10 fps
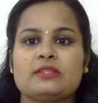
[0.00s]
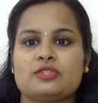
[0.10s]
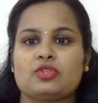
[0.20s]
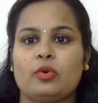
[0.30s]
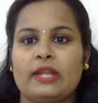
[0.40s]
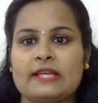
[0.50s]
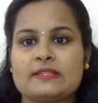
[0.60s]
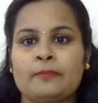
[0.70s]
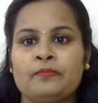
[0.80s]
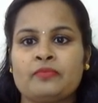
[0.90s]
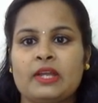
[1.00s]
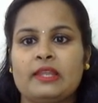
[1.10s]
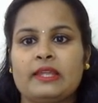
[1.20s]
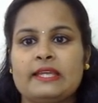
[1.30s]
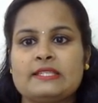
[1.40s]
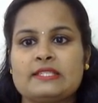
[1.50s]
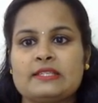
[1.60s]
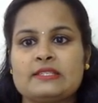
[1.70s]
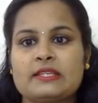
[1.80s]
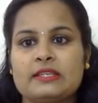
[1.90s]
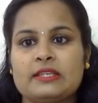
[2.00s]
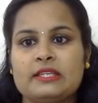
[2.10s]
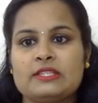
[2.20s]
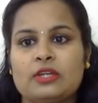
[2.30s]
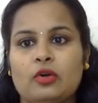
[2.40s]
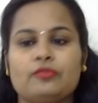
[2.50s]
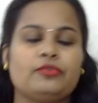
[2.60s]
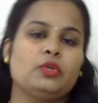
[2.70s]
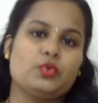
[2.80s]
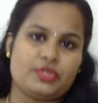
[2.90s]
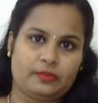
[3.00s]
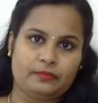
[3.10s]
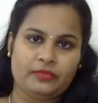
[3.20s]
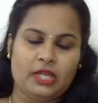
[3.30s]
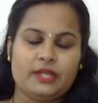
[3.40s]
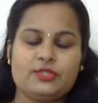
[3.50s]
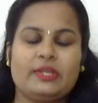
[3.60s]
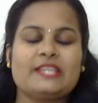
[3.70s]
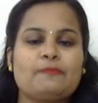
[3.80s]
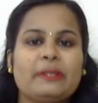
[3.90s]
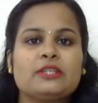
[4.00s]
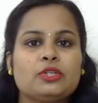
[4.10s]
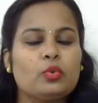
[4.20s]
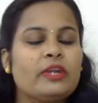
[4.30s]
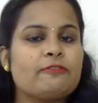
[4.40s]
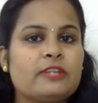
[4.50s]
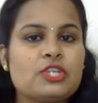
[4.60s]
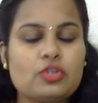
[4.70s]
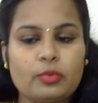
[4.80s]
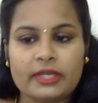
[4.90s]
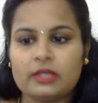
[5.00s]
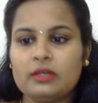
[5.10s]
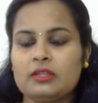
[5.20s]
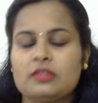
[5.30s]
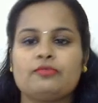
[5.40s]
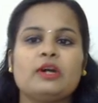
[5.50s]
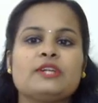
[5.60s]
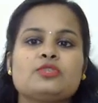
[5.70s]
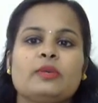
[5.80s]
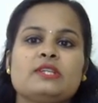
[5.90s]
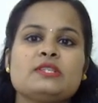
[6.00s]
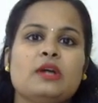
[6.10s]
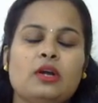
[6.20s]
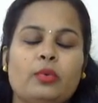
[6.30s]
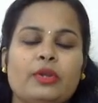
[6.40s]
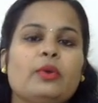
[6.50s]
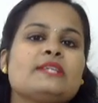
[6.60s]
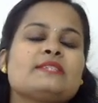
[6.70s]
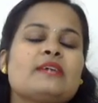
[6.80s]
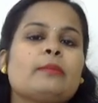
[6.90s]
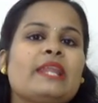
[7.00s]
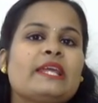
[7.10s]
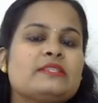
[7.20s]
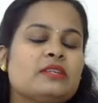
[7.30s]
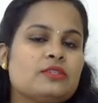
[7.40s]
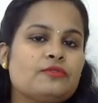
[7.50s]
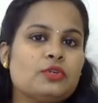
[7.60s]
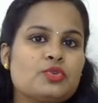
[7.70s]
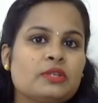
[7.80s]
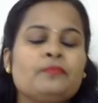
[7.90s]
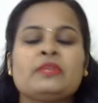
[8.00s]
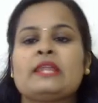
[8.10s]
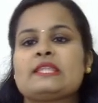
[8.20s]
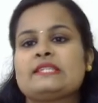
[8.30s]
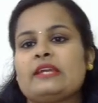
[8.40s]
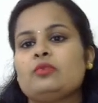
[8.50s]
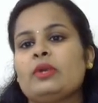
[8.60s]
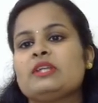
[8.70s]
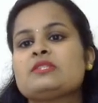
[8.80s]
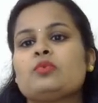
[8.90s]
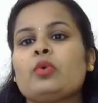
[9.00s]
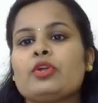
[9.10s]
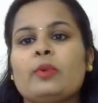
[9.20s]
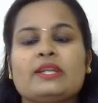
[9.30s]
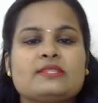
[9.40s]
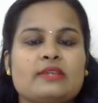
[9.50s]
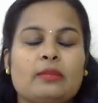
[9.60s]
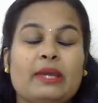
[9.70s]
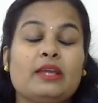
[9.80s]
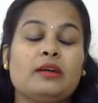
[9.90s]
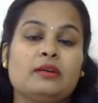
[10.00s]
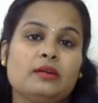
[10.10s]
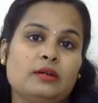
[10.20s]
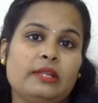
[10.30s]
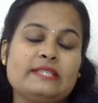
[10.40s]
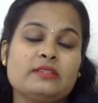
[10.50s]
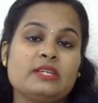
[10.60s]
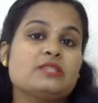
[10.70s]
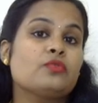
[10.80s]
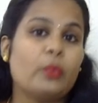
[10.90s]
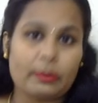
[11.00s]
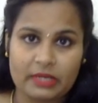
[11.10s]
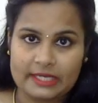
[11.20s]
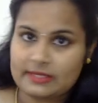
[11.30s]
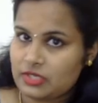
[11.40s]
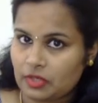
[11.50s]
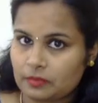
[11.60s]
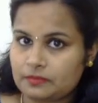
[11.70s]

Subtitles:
is known as latent heat of fusion. So you can expect two definitions over here. The first one is, what do you understand by latent heat of fusion? The second one is, what do you understand by latent heat of vaporization?